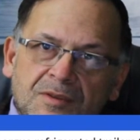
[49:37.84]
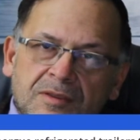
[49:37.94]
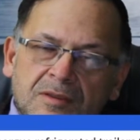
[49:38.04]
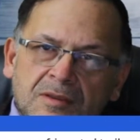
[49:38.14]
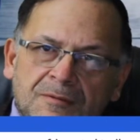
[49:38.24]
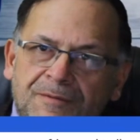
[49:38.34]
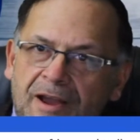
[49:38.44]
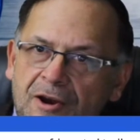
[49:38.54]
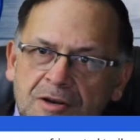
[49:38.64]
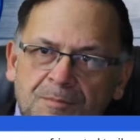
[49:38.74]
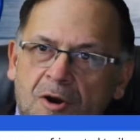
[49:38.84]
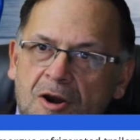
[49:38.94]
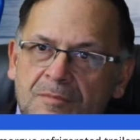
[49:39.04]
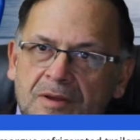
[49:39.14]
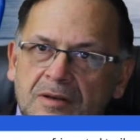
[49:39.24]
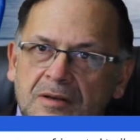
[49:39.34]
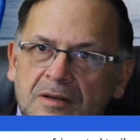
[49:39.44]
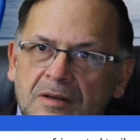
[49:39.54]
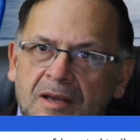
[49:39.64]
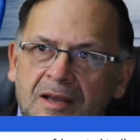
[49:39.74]
the fire department,
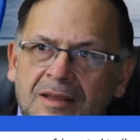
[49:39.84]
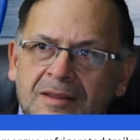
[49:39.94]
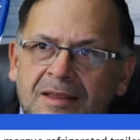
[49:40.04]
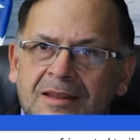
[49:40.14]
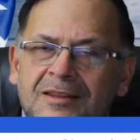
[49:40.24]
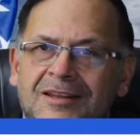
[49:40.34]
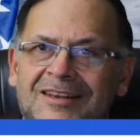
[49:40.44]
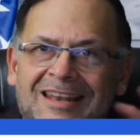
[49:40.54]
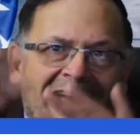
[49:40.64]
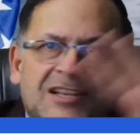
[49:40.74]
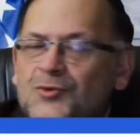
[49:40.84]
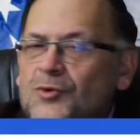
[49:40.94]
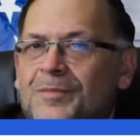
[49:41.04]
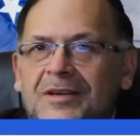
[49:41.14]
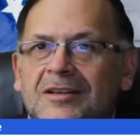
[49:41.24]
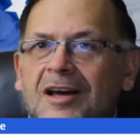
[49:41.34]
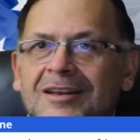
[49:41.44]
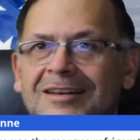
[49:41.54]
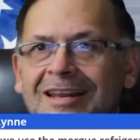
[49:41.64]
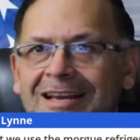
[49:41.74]
and then the lines will be a
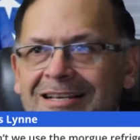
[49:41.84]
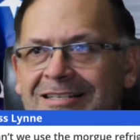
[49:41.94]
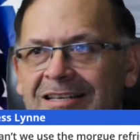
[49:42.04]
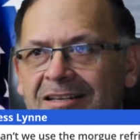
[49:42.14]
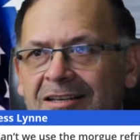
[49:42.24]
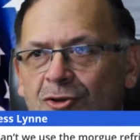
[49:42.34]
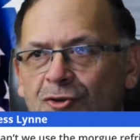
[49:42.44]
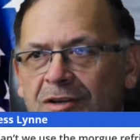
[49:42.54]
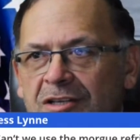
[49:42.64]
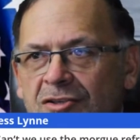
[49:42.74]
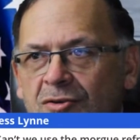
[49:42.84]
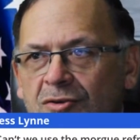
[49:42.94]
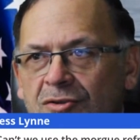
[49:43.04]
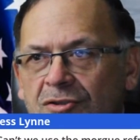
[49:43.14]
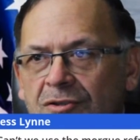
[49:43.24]
lot less in Los Fresnos.